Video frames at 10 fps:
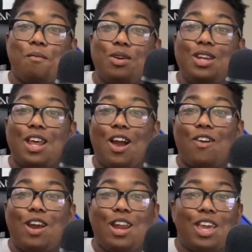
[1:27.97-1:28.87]
I'll be
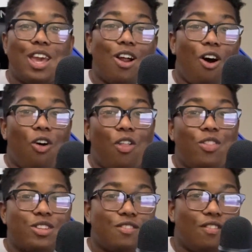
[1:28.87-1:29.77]
narrating it all
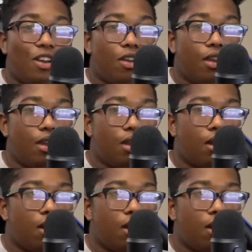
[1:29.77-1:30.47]
on this very